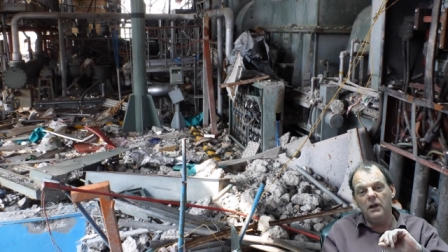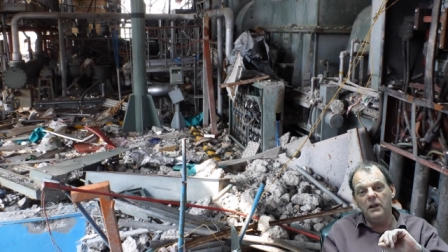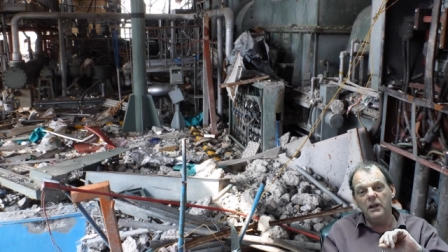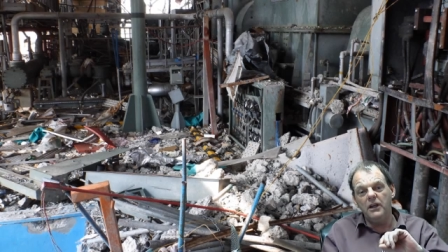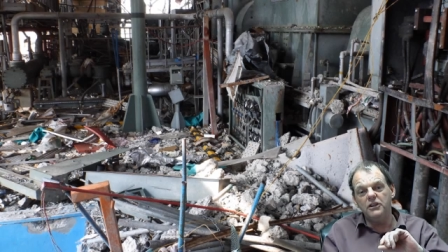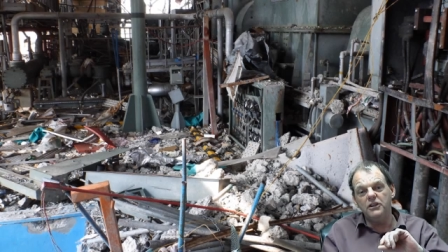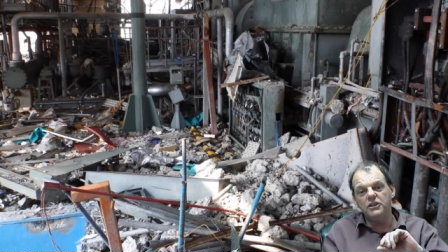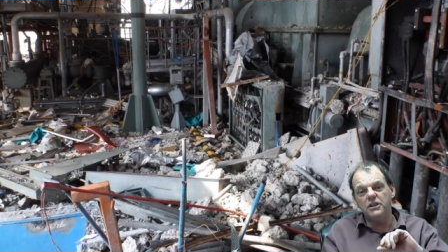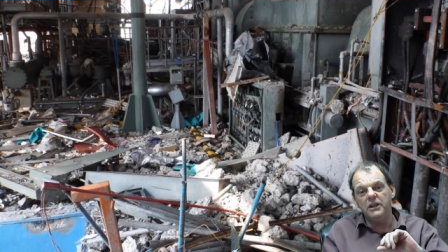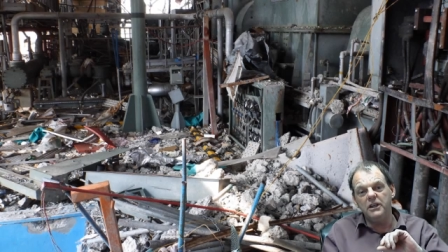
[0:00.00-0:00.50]

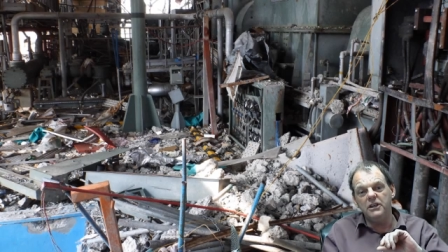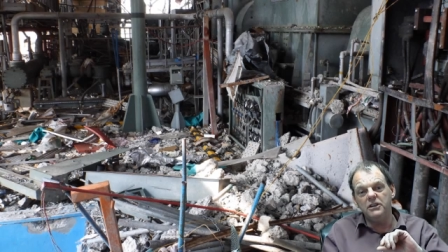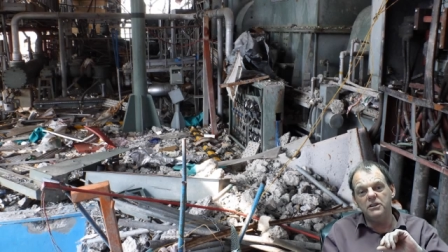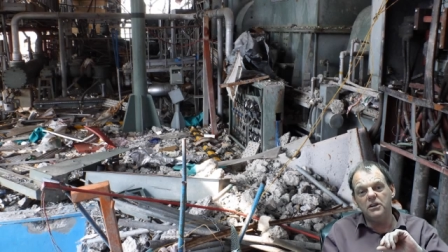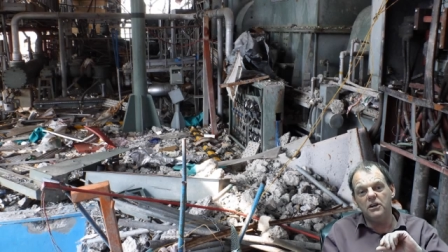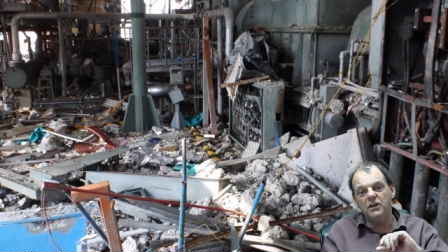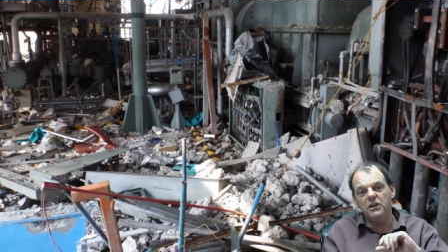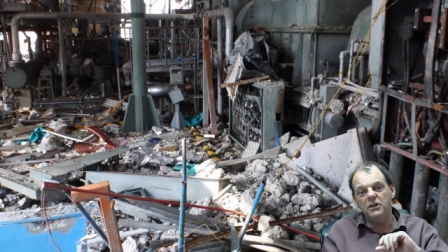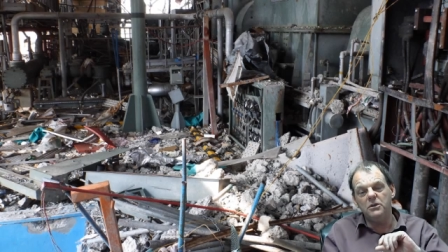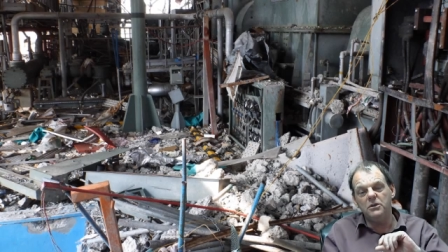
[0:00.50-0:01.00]
allegedly
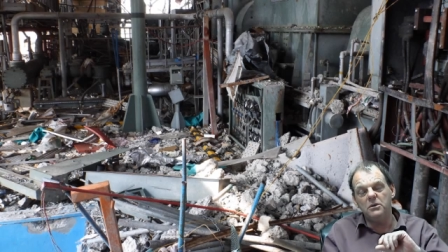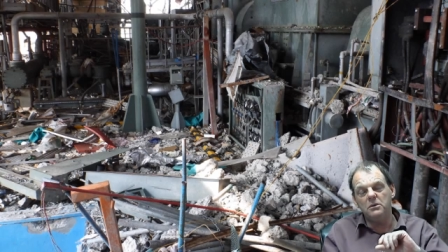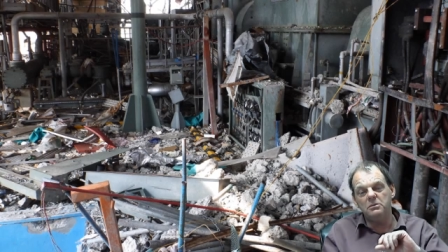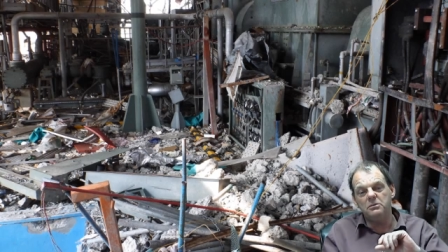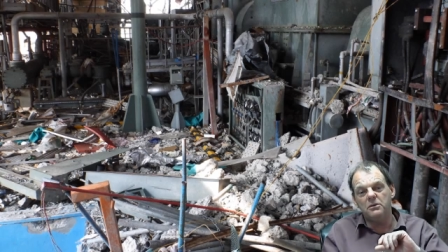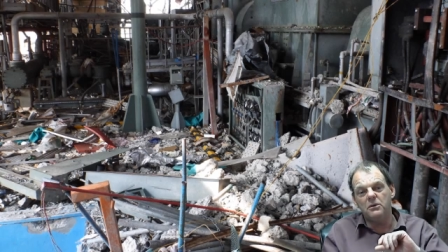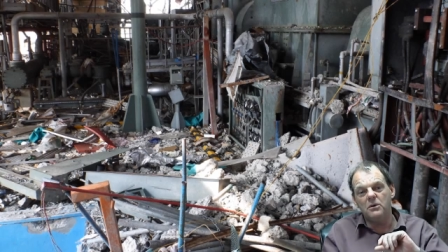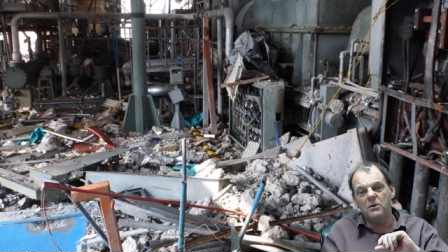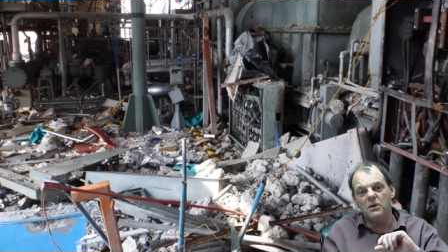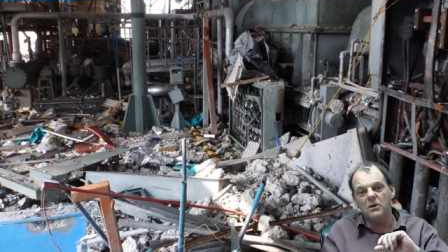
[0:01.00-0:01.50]
inside of Unit
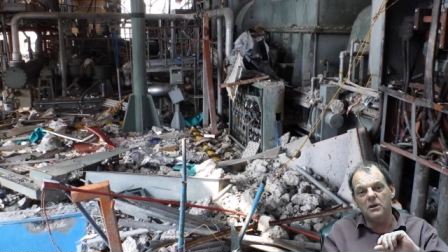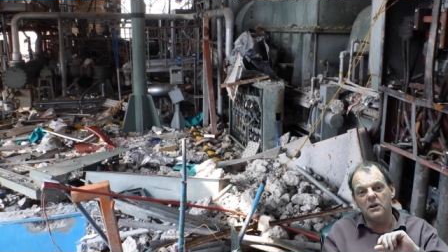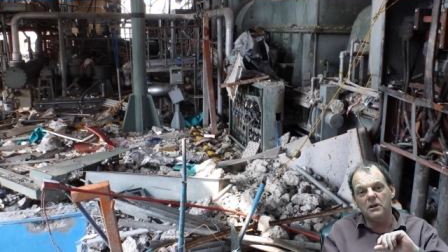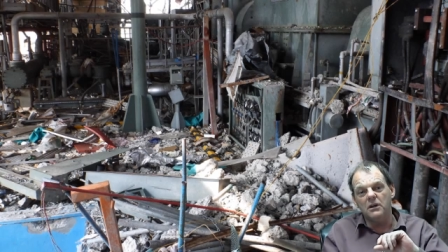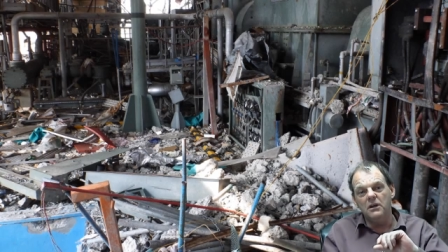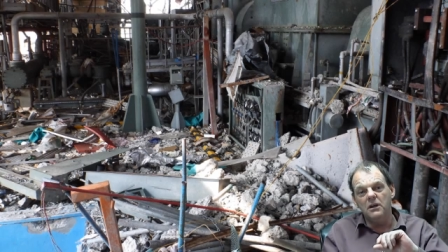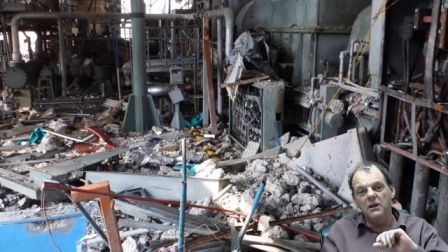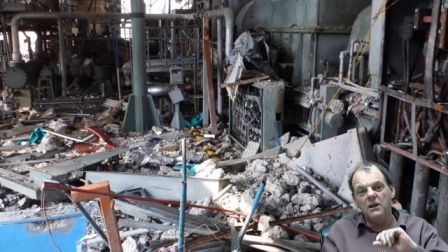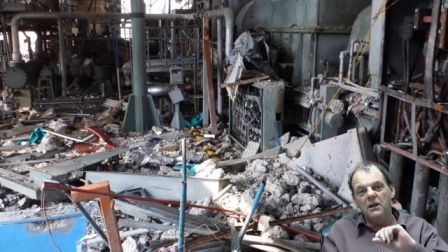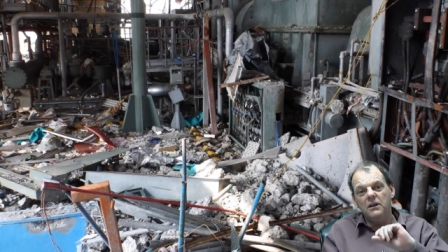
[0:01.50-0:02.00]
4,